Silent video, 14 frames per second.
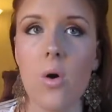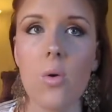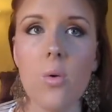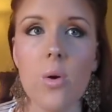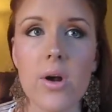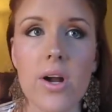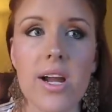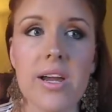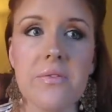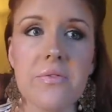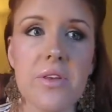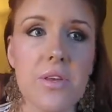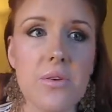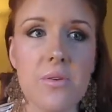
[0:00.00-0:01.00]
or
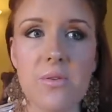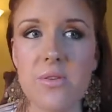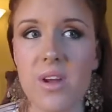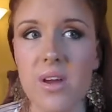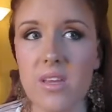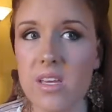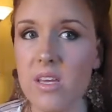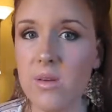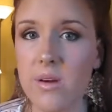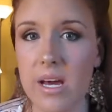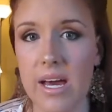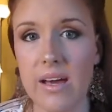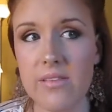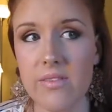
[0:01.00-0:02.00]
if you know that you
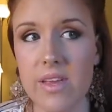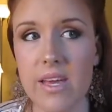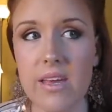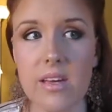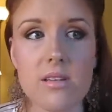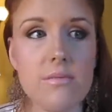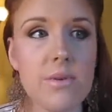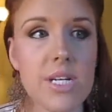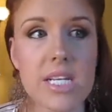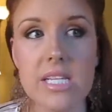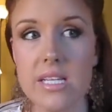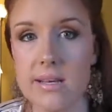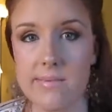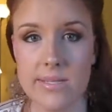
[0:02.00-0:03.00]
have like
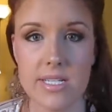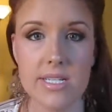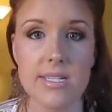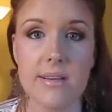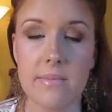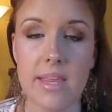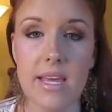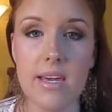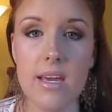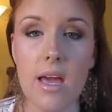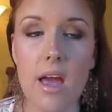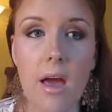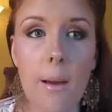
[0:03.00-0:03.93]
pretty lips or something,